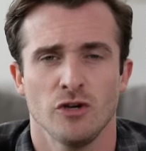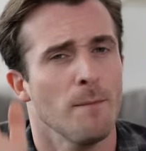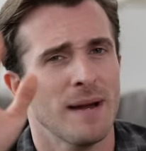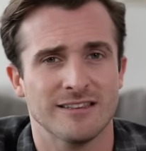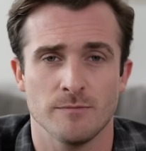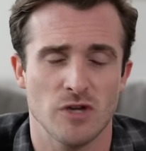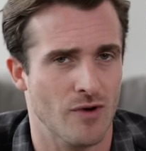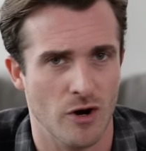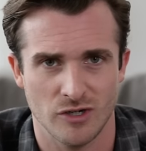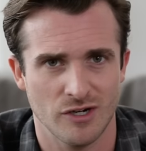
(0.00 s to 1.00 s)
you can make them
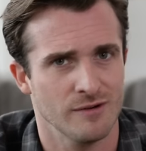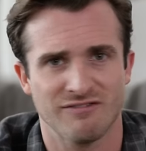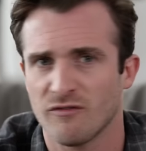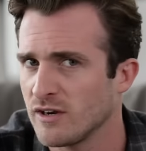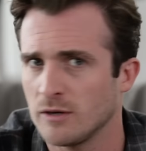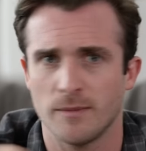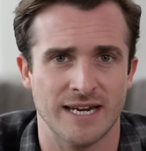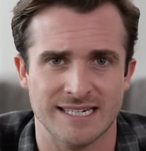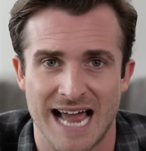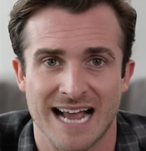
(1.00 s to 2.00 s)
your own. You don't have to follow
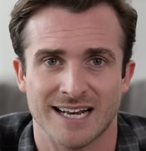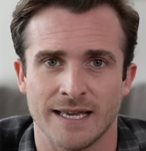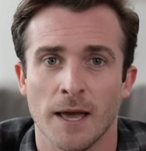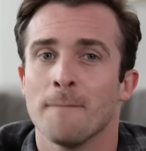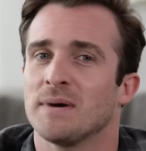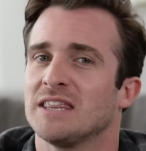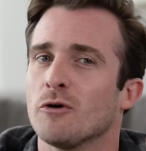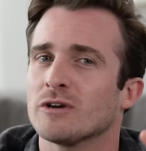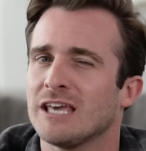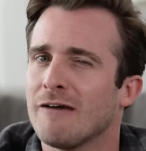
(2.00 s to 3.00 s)
mine exactly, but
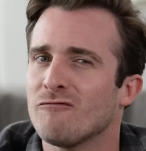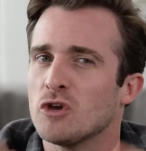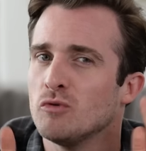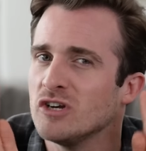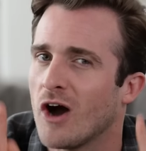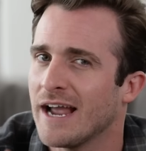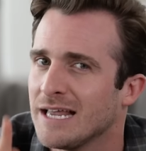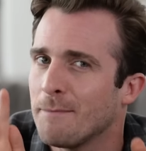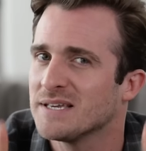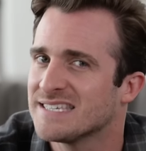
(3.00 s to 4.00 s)
they'll give you
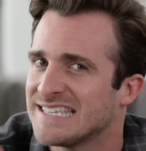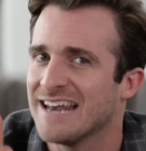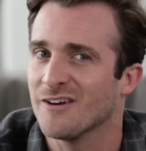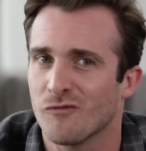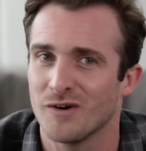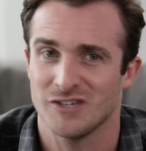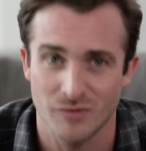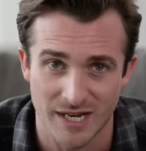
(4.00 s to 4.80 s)
90% of what you